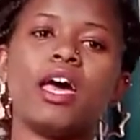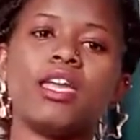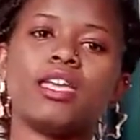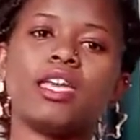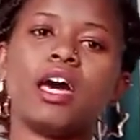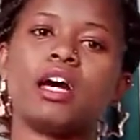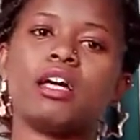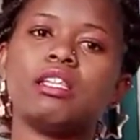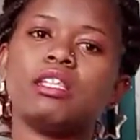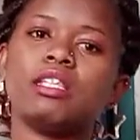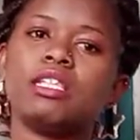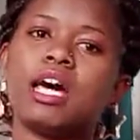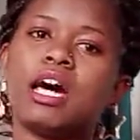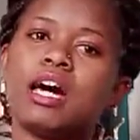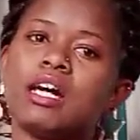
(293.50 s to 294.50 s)
Yeah,
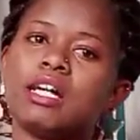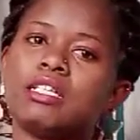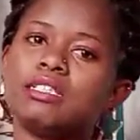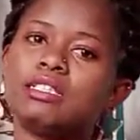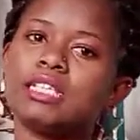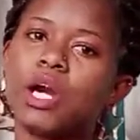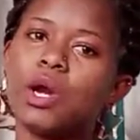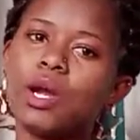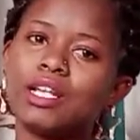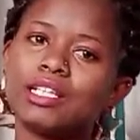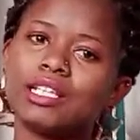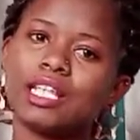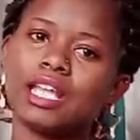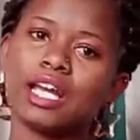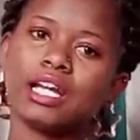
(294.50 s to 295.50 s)
the second
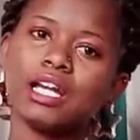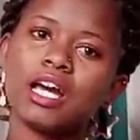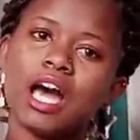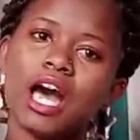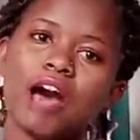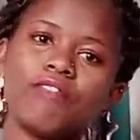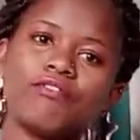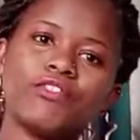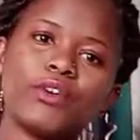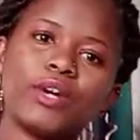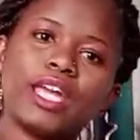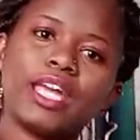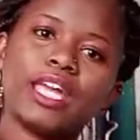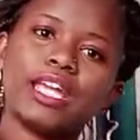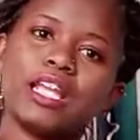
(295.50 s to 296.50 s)
thing,
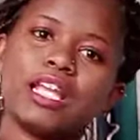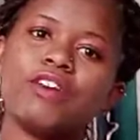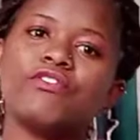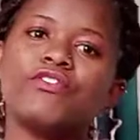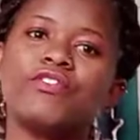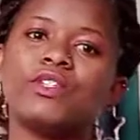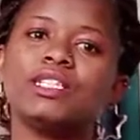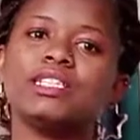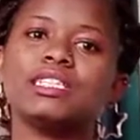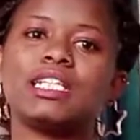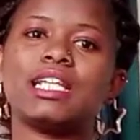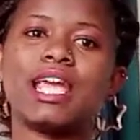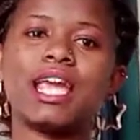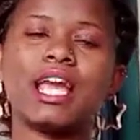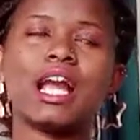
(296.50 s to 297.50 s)
avoid foods
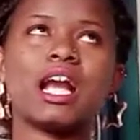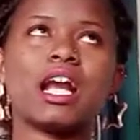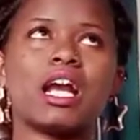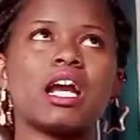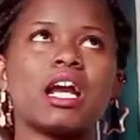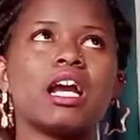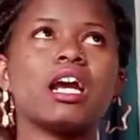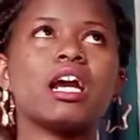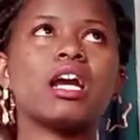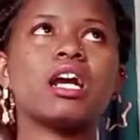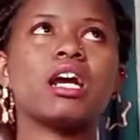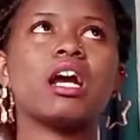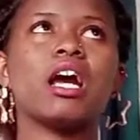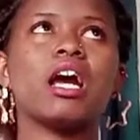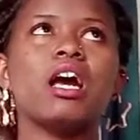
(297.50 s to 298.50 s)
like,
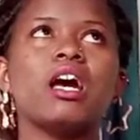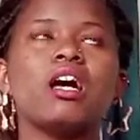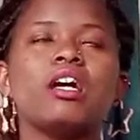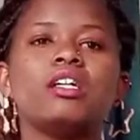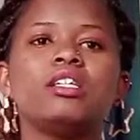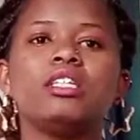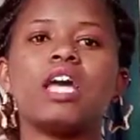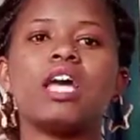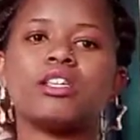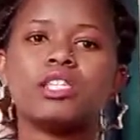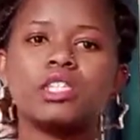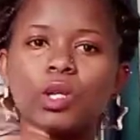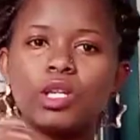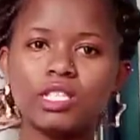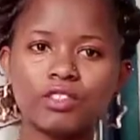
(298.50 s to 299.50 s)
yeah,
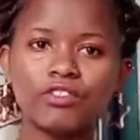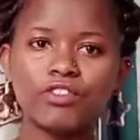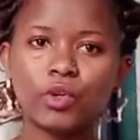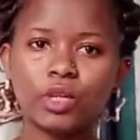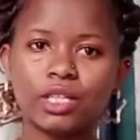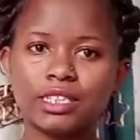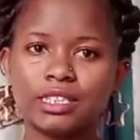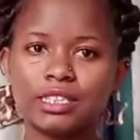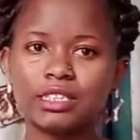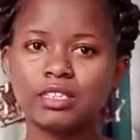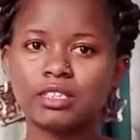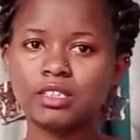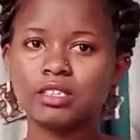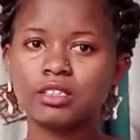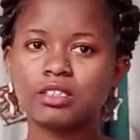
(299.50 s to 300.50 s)
salty foods.
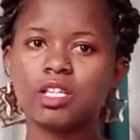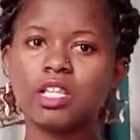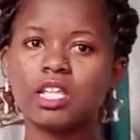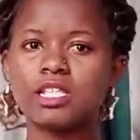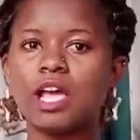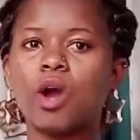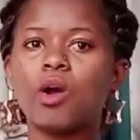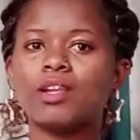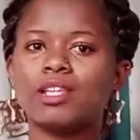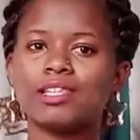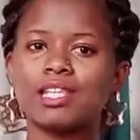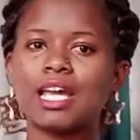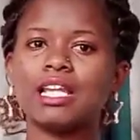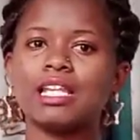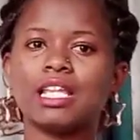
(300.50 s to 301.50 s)
Not the second, the third